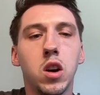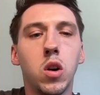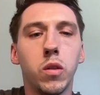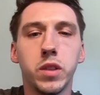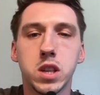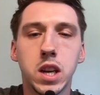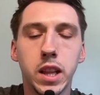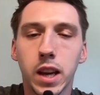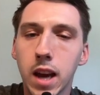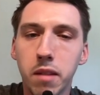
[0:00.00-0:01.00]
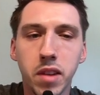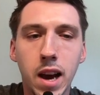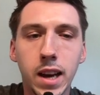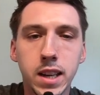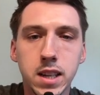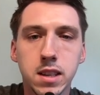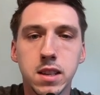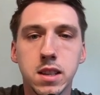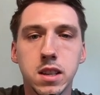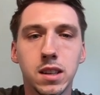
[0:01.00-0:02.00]
Obviously, the caveat
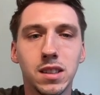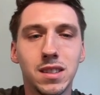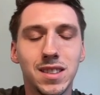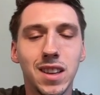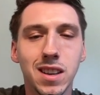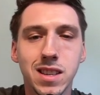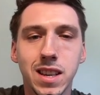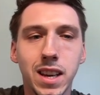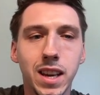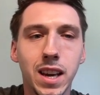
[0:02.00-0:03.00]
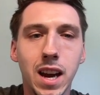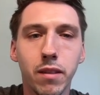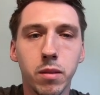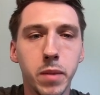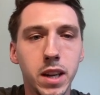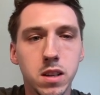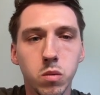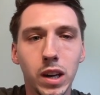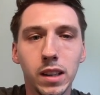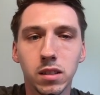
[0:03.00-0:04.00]
is, does he have the minutes?
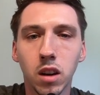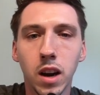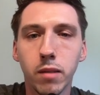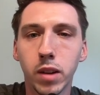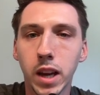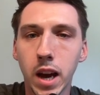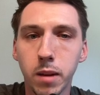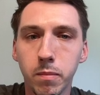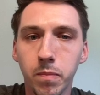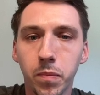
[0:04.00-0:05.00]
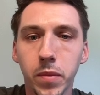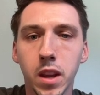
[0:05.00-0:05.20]
Will he start every game?